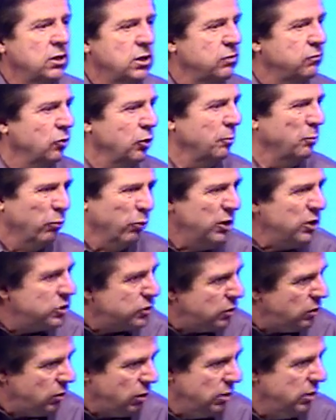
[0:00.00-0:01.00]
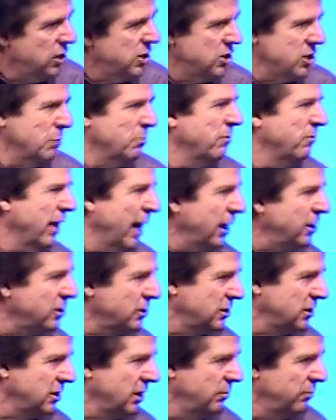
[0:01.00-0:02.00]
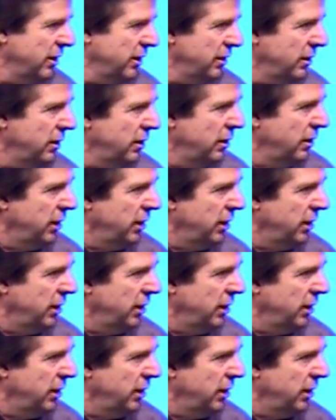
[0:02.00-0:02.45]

just for the preacher or some evangelist somewhere.